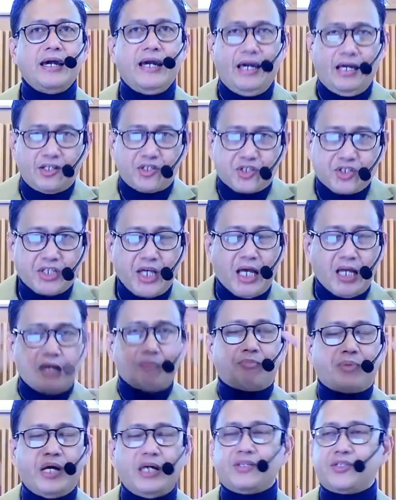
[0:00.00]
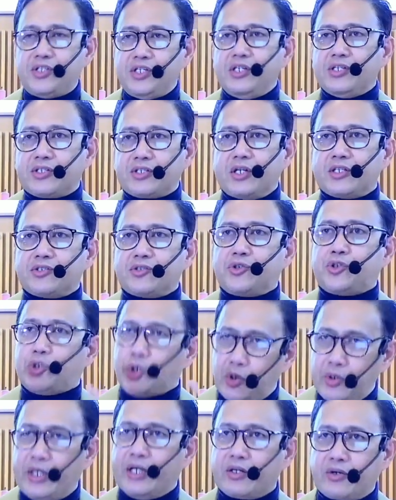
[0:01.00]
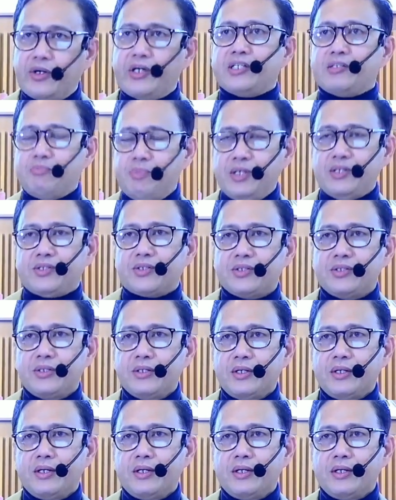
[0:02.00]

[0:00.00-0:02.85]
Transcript: and celebrate Jesus during Christmas?